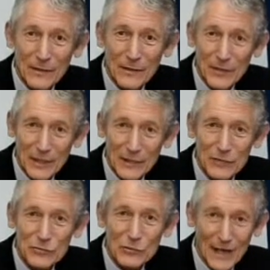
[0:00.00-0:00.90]
The thing that
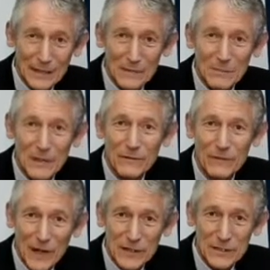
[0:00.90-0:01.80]
attracted me to
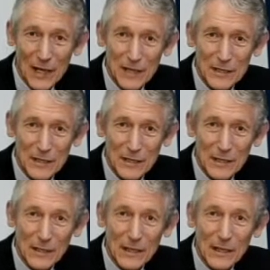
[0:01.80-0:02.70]
franchising
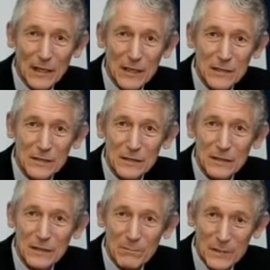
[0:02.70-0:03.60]
is
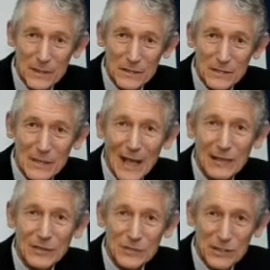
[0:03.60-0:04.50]
the business had
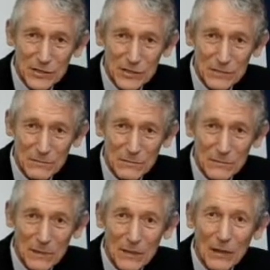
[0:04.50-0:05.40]
a system
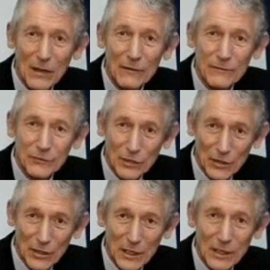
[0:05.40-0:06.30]
of
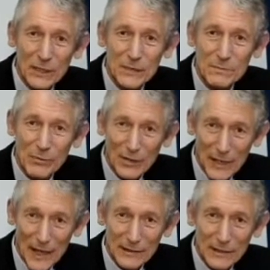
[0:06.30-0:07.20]
turning its
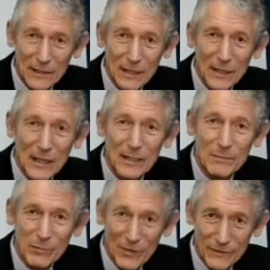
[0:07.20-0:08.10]
product into
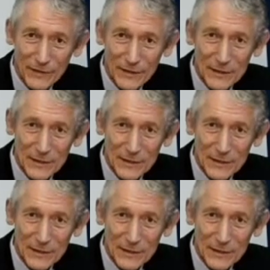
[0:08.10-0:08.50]
profit.